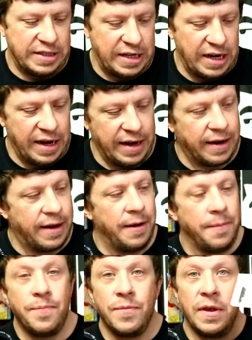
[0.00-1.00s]
take
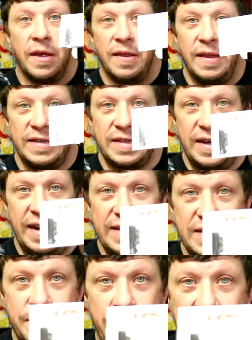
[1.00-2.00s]
this
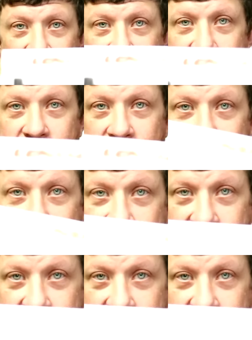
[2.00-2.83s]
Lensmate. Let's